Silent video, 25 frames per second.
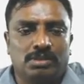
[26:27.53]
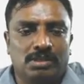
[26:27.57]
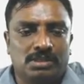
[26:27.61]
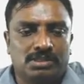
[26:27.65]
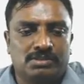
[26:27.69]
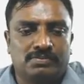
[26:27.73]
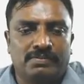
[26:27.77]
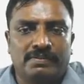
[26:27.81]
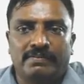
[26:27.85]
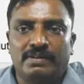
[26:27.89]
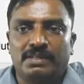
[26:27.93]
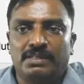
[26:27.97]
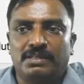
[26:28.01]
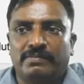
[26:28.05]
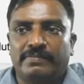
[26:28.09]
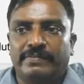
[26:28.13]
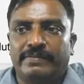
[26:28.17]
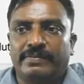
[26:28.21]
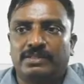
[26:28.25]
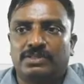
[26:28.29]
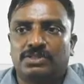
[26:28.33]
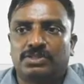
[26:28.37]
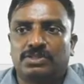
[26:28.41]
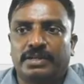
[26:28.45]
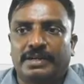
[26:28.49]
this we
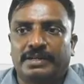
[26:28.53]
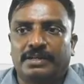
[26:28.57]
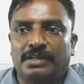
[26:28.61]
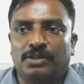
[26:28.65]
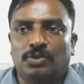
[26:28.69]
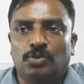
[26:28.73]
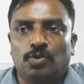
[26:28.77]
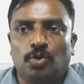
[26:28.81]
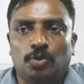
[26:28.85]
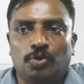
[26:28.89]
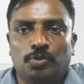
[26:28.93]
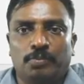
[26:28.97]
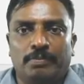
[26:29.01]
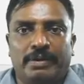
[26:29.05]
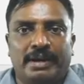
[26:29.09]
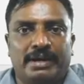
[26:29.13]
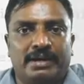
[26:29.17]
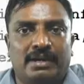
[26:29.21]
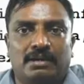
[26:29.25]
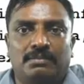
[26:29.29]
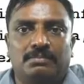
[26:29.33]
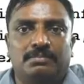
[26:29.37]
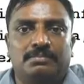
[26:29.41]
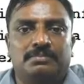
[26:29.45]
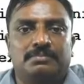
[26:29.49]
will straightly go to
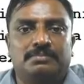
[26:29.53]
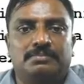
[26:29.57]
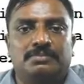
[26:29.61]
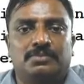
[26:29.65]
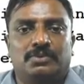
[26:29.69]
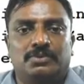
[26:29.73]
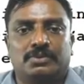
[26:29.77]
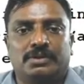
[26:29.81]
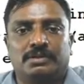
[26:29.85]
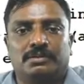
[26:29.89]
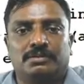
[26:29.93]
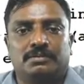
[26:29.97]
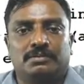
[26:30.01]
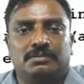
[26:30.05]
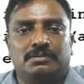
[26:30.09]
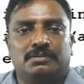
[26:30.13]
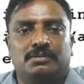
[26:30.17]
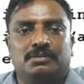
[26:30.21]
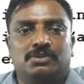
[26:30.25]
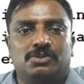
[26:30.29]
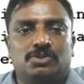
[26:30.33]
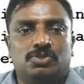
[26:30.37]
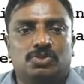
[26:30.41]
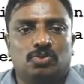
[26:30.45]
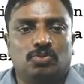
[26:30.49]
Matlab.
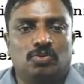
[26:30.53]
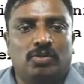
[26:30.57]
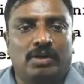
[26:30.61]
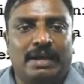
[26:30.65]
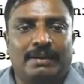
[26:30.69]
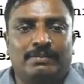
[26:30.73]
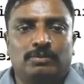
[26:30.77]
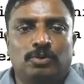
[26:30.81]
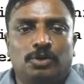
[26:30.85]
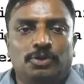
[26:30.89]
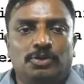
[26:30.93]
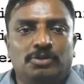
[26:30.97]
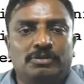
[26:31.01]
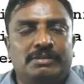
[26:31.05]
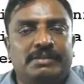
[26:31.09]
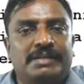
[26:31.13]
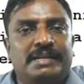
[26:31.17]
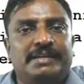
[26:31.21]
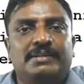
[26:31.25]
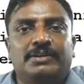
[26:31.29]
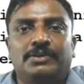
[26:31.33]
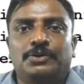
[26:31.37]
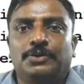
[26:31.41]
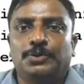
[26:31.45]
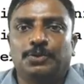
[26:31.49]
So I'm going to
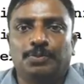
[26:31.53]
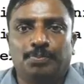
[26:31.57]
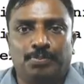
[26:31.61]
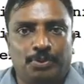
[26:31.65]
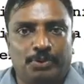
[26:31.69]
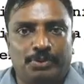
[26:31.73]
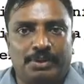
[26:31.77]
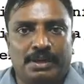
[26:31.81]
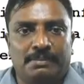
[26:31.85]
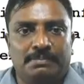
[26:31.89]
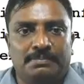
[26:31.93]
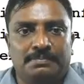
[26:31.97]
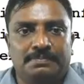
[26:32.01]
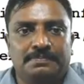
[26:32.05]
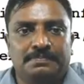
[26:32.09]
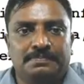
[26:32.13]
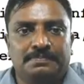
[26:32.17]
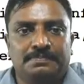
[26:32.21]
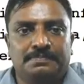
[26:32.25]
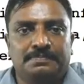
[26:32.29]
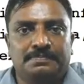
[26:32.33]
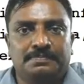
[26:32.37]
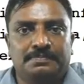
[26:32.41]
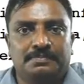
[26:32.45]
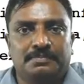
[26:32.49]
create a new program.
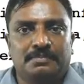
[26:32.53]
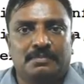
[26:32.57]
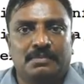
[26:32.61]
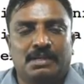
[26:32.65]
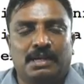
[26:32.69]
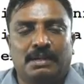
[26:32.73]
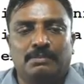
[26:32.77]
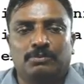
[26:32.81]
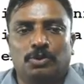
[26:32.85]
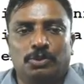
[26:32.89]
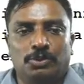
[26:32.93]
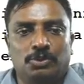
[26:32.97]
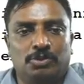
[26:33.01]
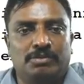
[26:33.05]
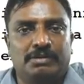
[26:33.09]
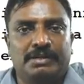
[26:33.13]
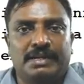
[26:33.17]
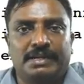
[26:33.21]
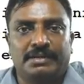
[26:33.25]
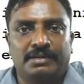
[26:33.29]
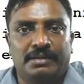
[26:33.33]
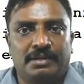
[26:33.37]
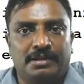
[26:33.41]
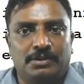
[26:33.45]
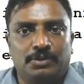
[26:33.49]
I'm going to
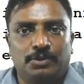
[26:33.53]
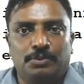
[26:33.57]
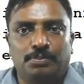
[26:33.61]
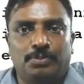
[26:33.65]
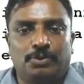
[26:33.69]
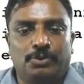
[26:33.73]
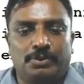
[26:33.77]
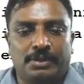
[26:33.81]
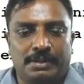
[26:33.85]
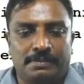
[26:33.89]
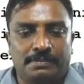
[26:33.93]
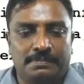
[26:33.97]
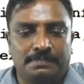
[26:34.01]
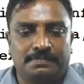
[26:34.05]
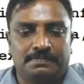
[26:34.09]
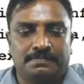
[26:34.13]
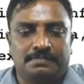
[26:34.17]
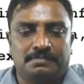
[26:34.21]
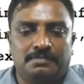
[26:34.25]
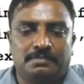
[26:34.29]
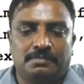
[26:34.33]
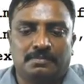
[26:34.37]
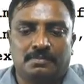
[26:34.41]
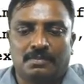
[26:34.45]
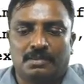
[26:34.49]
create a new program.
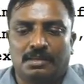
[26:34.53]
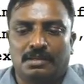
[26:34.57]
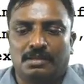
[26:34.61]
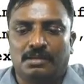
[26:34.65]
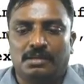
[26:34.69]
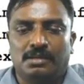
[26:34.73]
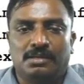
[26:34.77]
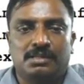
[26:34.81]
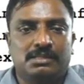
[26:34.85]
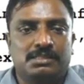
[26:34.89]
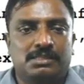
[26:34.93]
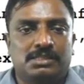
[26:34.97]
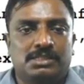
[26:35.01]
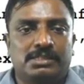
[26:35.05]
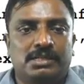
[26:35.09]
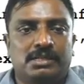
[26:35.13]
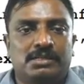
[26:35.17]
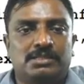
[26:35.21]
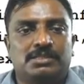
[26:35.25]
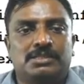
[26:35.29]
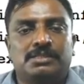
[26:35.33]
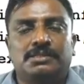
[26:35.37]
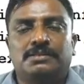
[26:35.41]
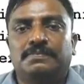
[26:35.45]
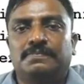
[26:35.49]

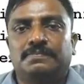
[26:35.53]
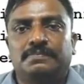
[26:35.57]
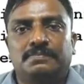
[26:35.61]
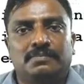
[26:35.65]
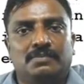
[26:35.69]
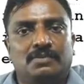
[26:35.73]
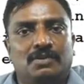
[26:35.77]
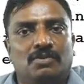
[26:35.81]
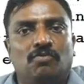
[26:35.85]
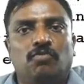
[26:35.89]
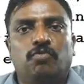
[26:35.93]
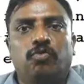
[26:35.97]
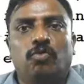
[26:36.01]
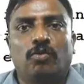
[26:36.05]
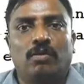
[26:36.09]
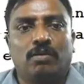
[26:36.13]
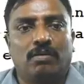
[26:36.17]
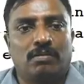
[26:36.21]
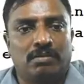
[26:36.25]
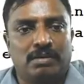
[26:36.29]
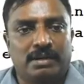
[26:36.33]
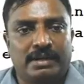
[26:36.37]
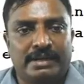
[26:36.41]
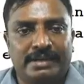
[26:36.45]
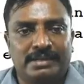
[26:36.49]
CLC
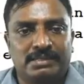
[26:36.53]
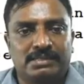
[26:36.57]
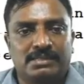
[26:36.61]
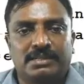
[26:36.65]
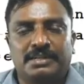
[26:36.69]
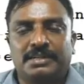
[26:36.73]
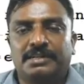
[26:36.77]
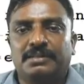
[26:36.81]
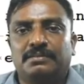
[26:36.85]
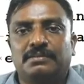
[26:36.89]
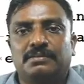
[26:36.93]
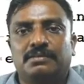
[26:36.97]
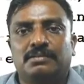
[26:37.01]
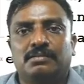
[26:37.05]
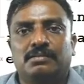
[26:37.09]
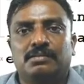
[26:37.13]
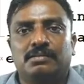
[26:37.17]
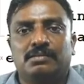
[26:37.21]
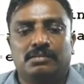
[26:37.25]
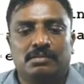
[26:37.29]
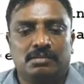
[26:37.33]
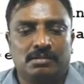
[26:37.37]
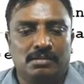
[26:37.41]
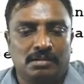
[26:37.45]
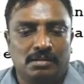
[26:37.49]
for clear string,
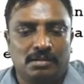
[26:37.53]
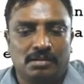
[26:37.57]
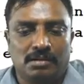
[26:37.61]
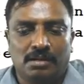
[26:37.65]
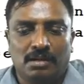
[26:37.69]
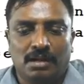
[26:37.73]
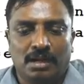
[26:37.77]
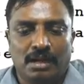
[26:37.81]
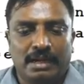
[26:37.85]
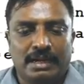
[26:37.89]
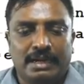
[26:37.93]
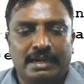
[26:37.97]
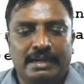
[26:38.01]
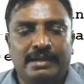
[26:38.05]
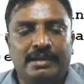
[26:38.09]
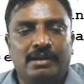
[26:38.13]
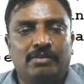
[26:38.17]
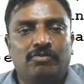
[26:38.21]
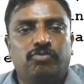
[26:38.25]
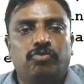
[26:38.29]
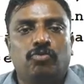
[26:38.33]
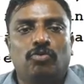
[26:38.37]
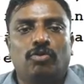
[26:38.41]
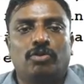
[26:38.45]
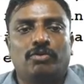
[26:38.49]
clear
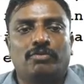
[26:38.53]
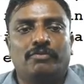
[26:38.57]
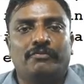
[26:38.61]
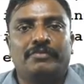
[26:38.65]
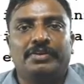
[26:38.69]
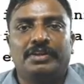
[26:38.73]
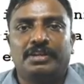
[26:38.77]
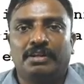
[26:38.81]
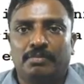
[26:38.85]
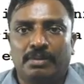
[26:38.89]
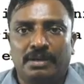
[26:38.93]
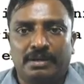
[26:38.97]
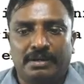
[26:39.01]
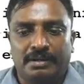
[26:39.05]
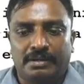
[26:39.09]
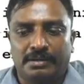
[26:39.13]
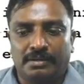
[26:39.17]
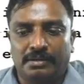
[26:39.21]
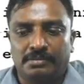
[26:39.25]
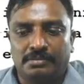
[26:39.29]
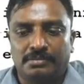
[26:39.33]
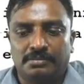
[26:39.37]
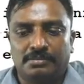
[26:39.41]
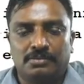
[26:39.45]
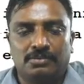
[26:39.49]
for variable
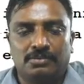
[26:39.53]
clear.